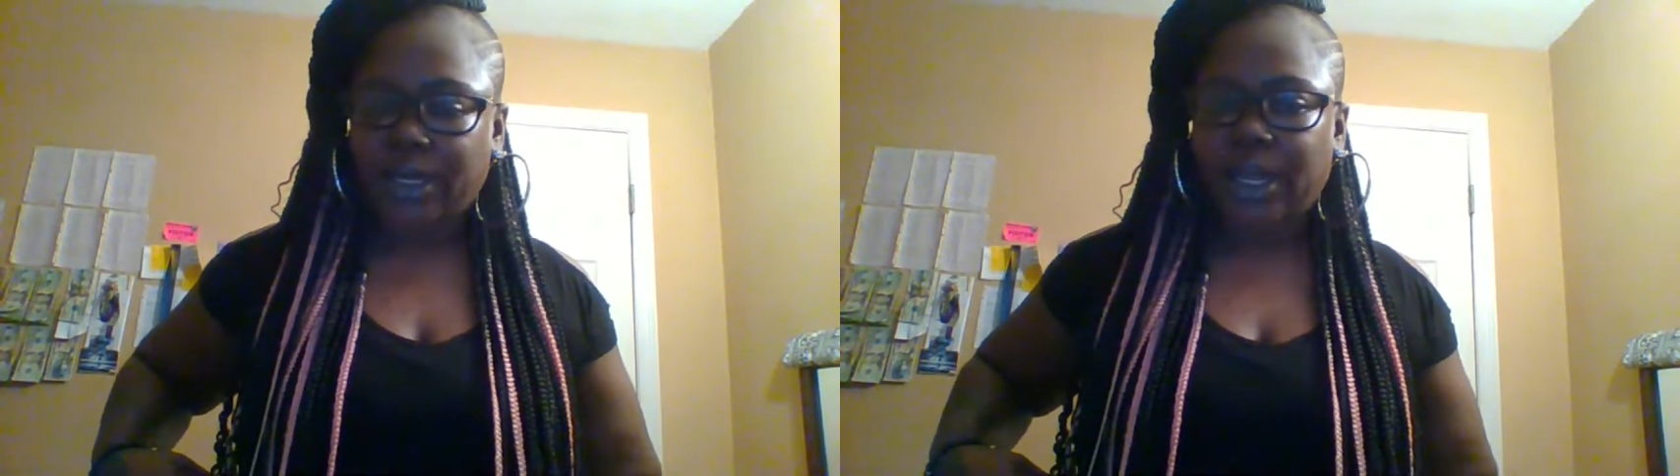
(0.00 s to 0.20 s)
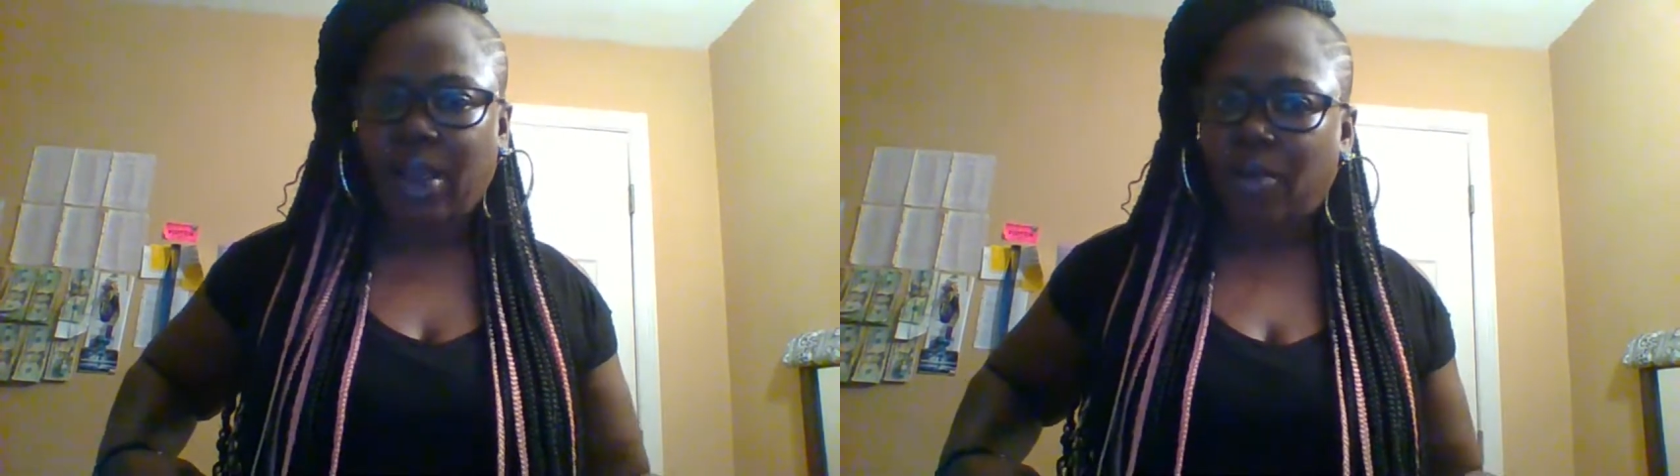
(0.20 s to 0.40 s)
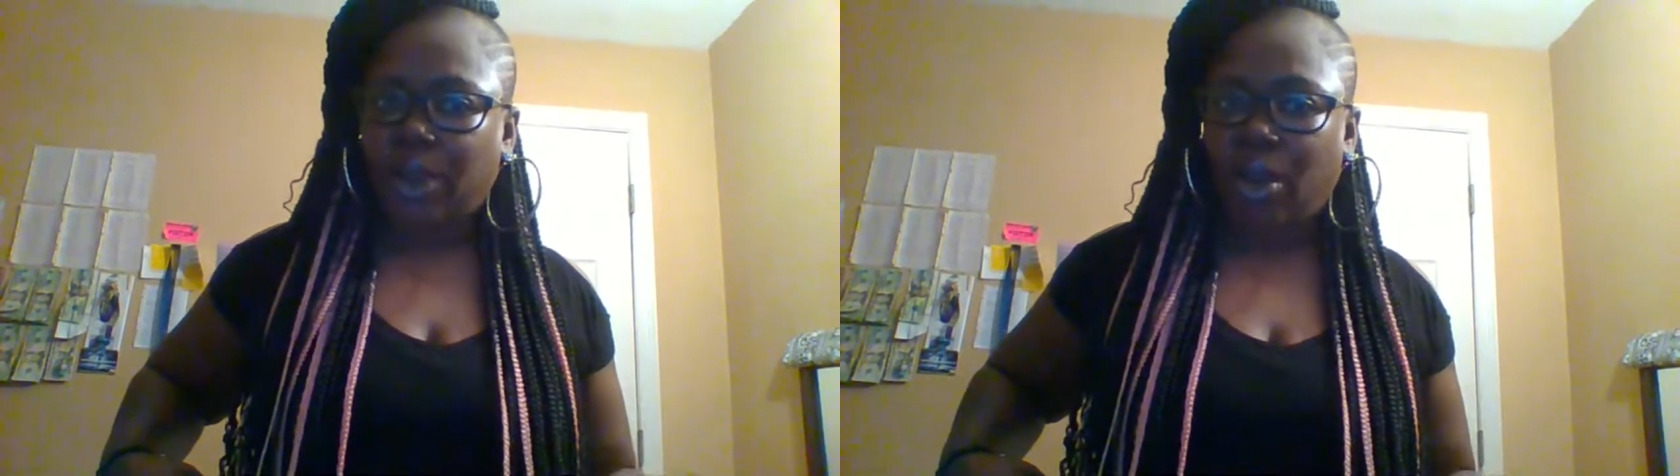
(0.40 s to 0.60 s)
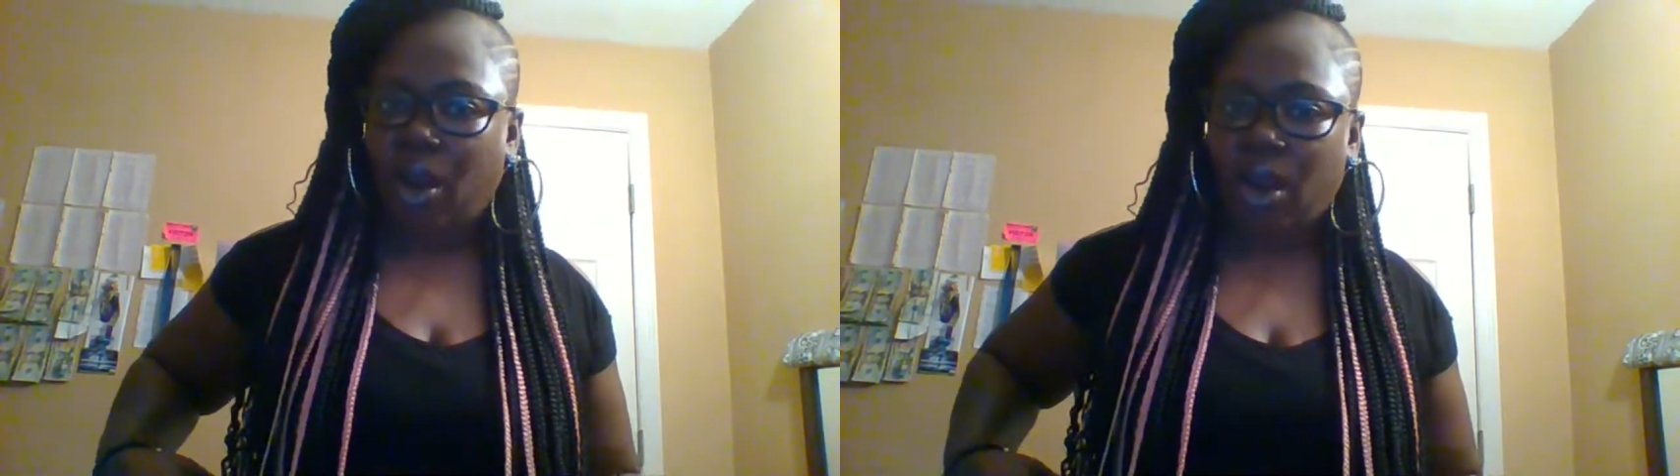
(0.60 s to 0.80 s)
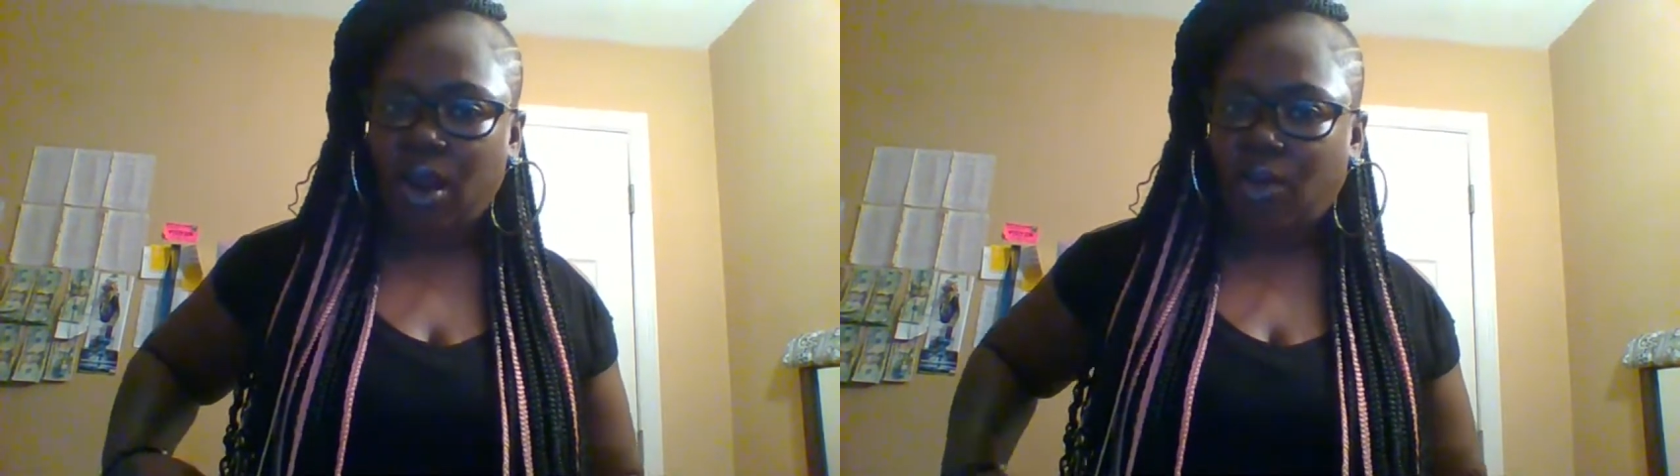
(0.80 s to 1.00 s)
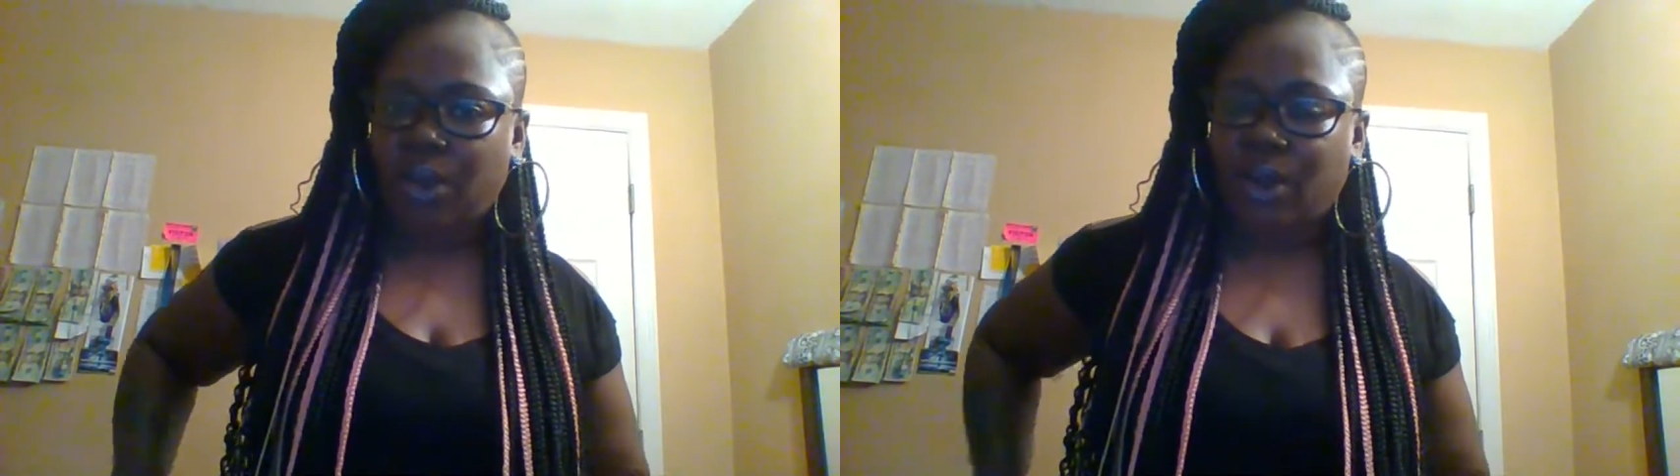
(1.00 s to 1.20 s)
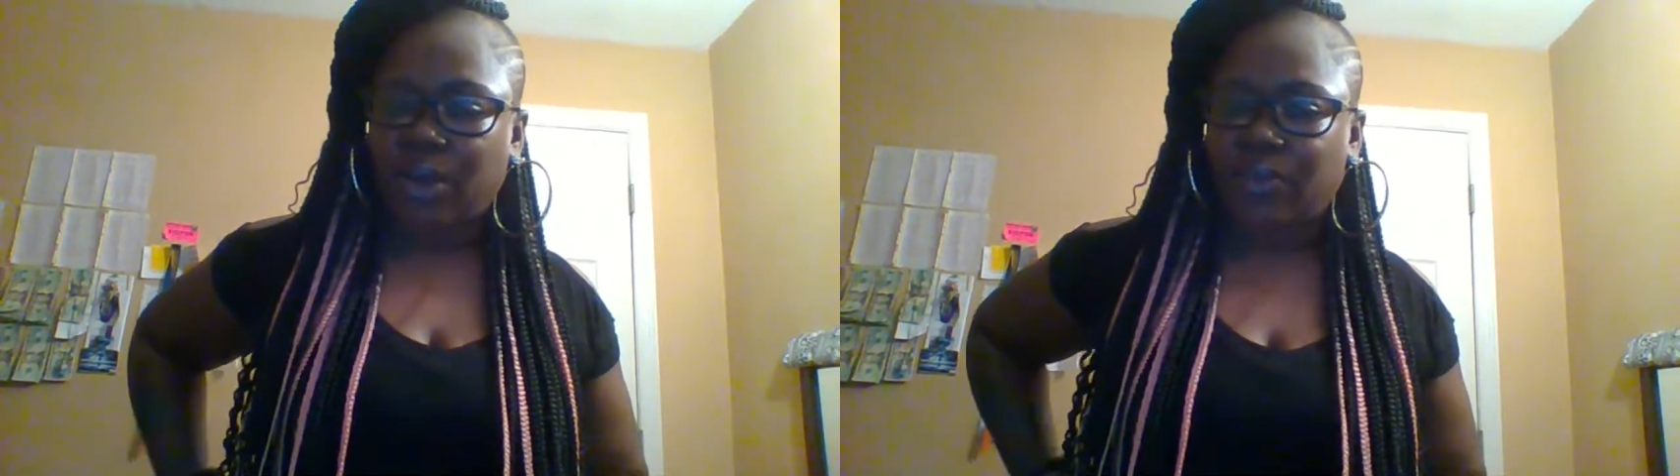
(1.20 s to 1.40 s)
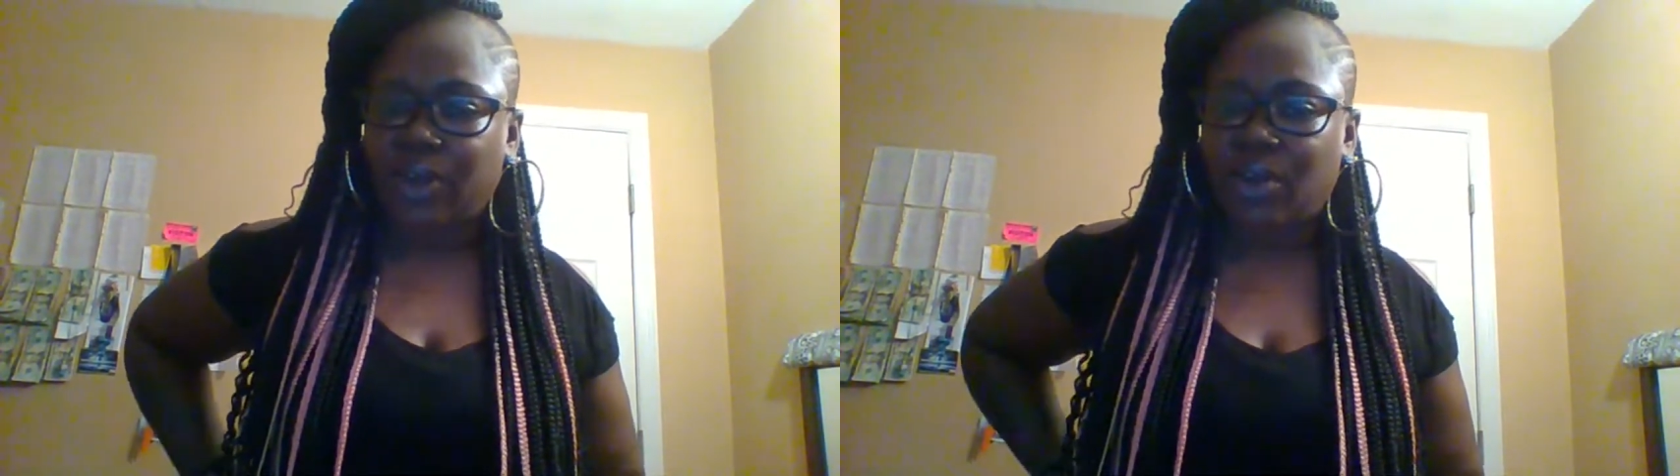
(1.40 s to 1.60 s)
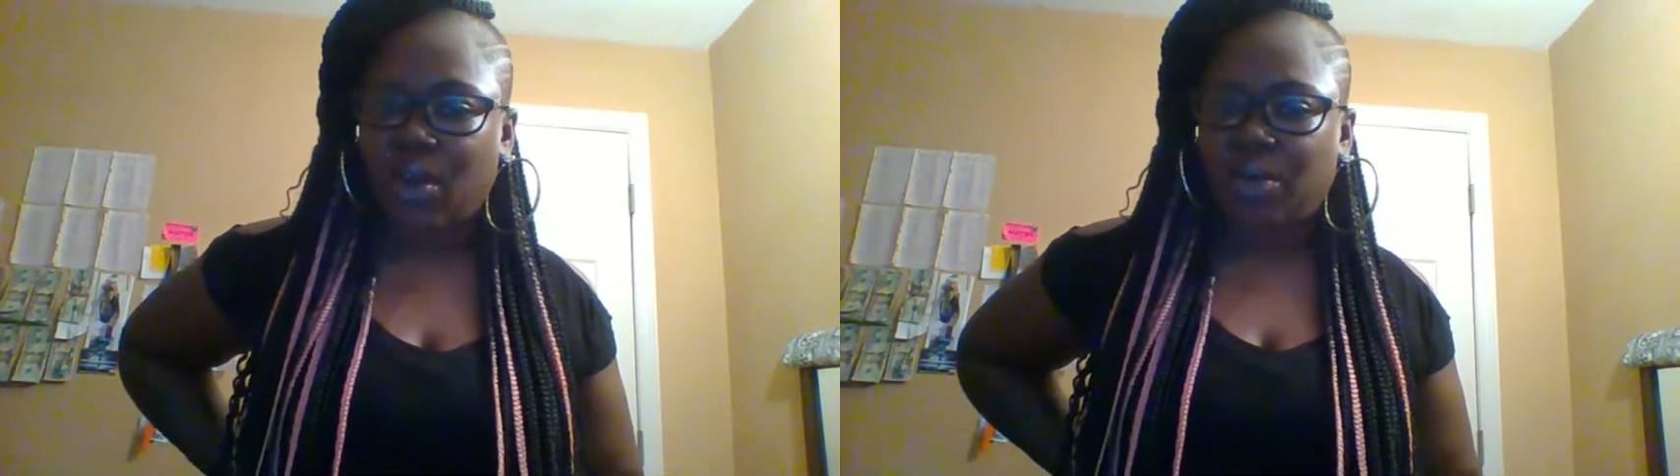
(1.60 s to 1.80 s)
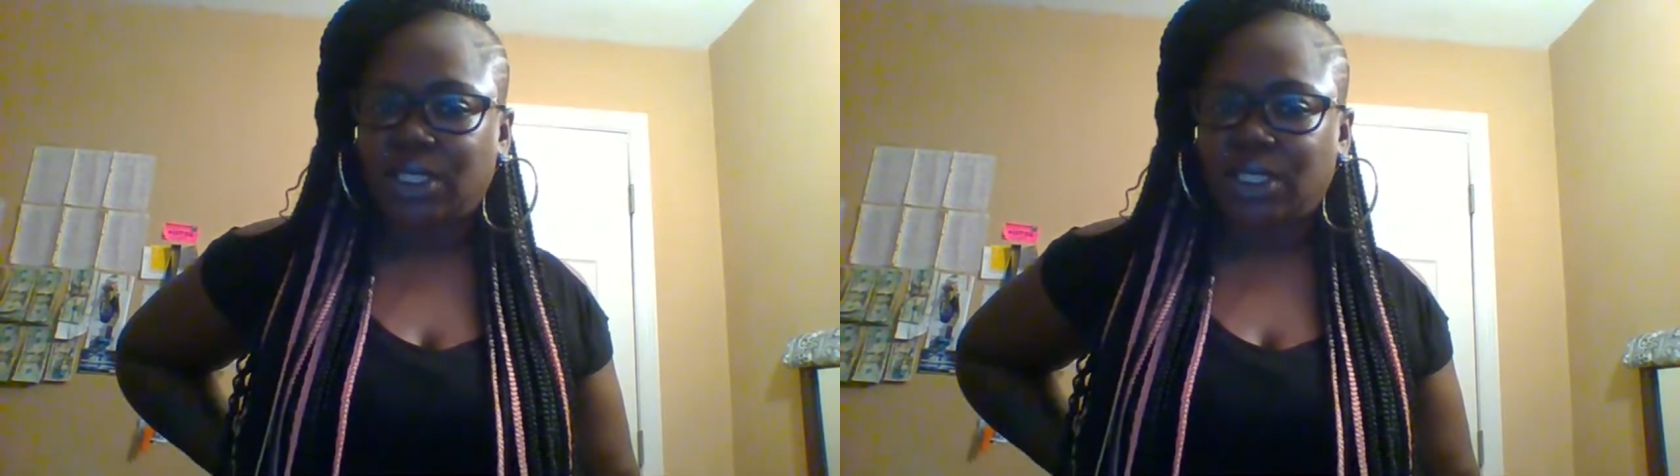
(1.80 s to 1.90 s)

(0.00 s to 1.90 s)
And we are, and we don't even know it.